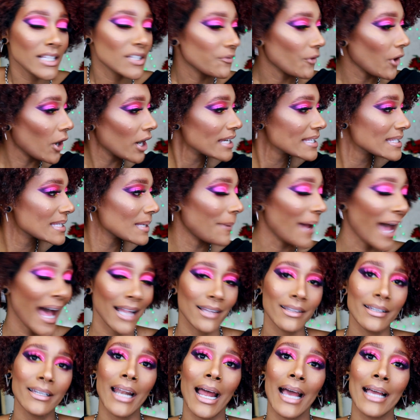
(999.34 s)
As far as the
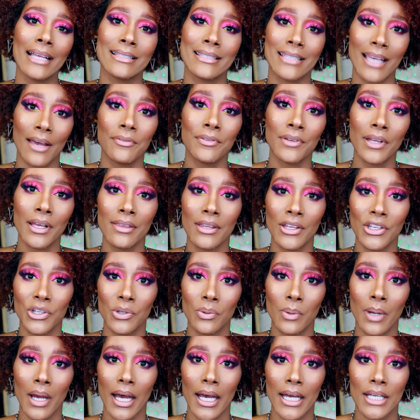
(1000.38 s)
palette, I definitely think
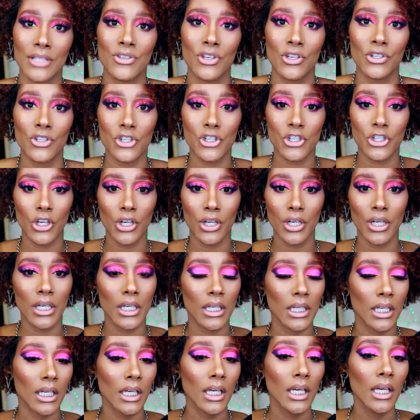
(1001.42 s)
you guys
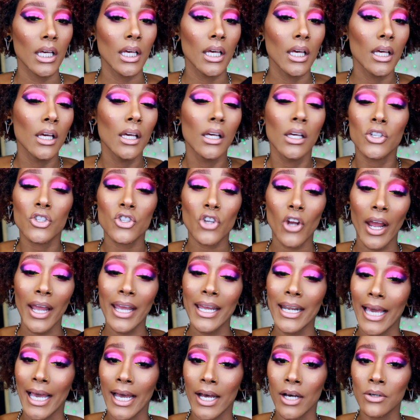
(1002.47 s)
should try
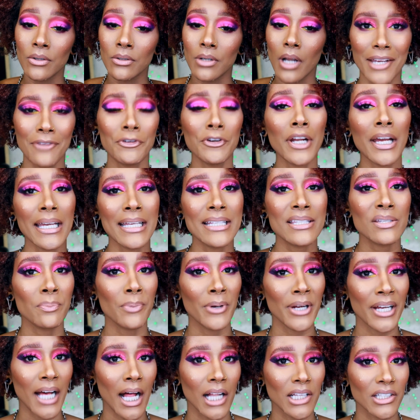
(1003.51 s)
it out. If you're not into
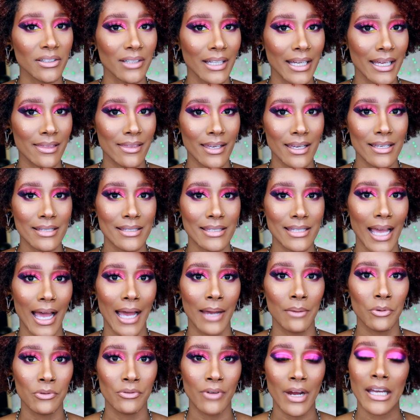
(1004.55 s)
bright color like this,
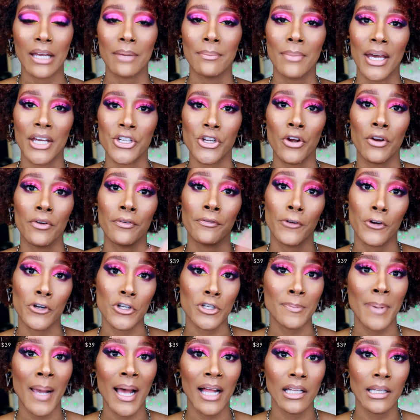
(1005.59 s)
I would recommend her
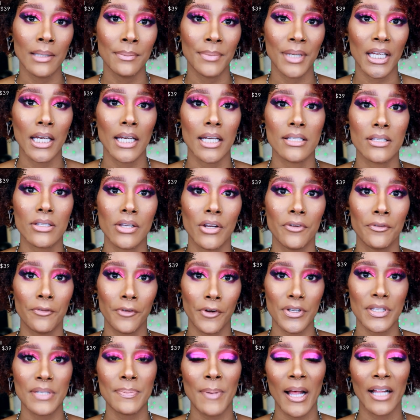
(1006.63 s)
first palette because her
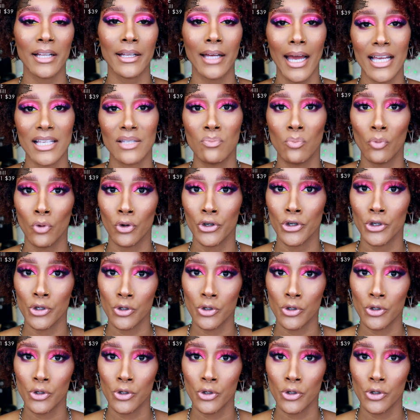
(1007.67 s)
first palette has more